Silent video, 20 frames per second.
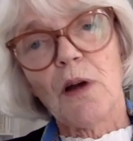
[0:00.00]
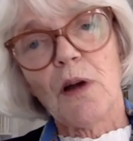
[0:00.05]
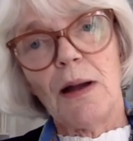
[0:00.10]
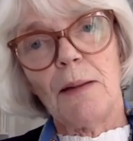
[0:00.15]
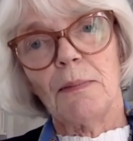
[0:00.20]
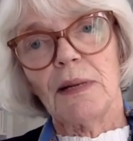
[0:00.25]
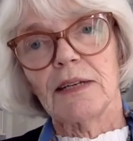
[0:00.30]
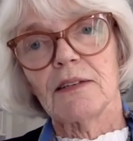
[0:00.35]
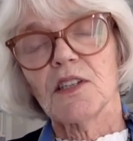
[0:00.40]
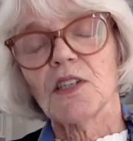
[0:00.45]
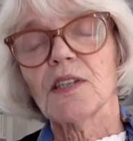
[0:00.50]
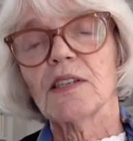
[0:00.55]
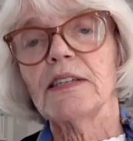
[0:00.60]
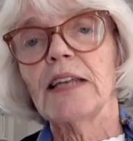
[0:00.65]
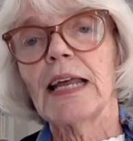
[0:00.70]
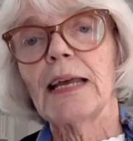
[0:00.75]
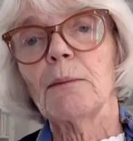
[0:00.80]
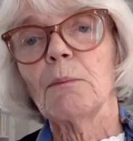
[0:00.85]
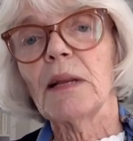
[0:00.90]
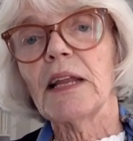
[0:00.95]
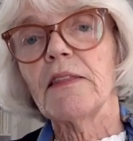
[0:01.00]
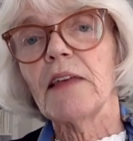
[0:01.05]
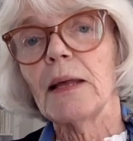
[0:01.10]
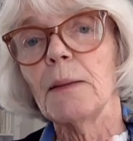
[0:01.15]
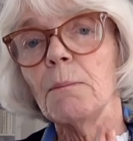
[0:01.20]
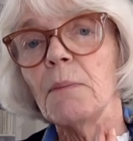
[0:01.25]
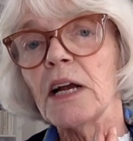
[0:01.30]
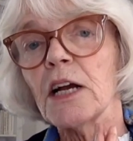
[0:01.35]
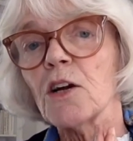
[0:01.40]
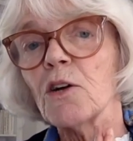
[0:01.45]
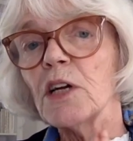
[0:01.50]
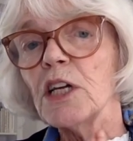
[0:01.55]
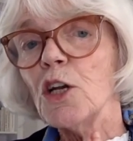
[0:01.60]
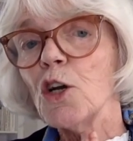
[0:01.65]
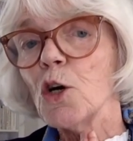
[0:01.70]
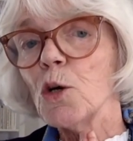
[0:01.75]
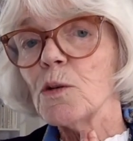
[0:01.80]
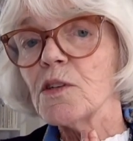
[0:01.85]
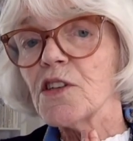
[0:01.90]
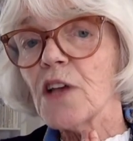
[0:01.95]
premise, namely that Mary
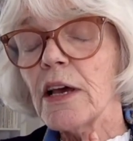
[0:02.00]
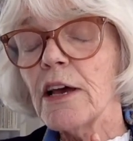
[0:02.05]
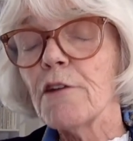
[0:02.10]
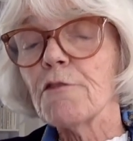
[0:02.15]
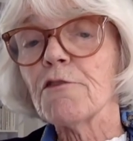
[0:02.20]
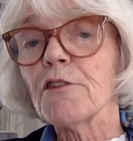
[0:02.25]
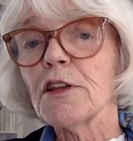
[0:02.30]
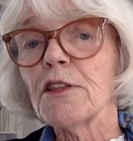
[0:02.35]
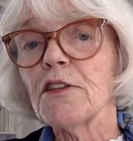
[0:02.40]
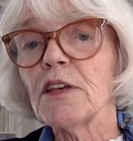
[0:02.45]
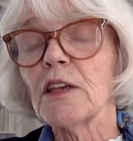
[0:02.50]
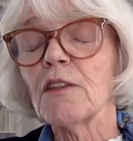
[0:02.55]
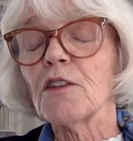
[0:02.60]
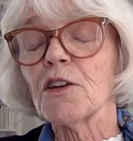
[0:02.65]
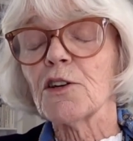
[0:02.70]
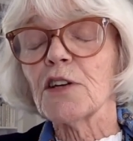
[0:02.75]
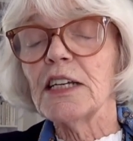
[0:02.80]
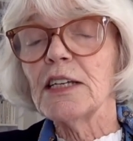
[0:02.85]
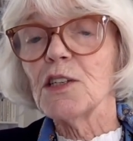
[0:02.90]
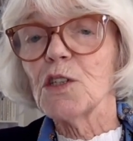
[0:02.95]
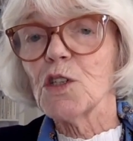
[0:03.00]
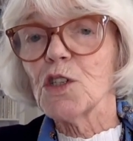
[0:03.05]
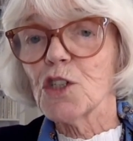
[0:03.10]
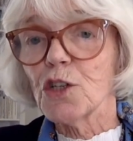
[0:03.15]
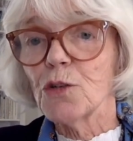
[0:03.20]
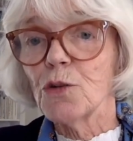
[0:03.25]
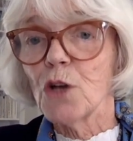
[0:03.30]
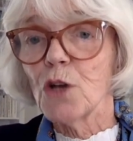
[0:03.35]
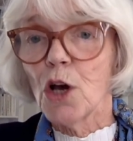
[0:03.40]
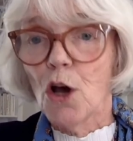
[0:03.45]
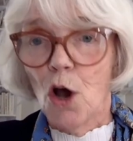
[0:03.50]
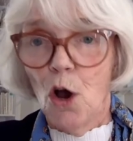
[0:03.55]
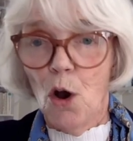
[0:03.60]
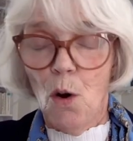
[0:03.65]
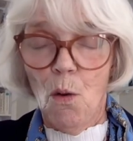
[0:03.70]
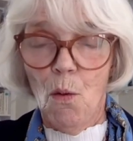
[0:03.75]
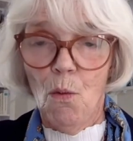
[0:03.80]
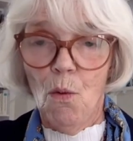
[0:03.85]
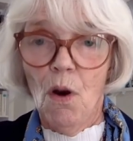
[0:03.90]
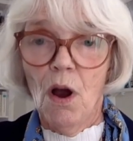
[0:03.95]
knows everything there is to
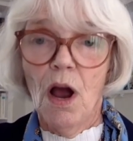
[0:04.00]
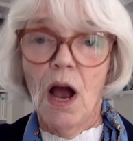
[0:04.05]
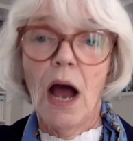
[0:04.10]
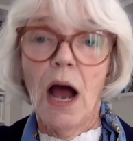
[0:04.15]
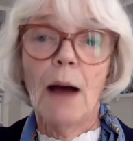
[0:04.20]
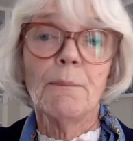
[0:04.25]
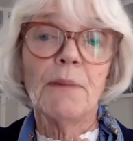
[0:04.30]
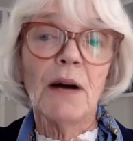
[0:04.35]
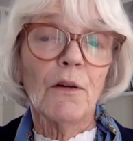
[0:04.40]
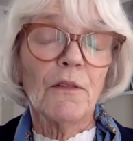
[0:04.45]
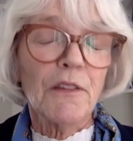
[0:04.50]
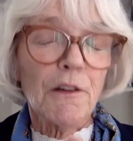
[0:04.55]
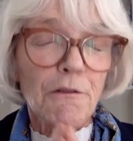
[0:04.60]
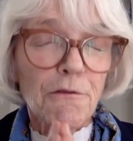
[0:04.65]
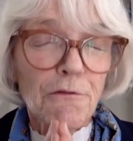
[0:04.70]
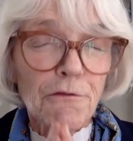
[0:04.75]
know about the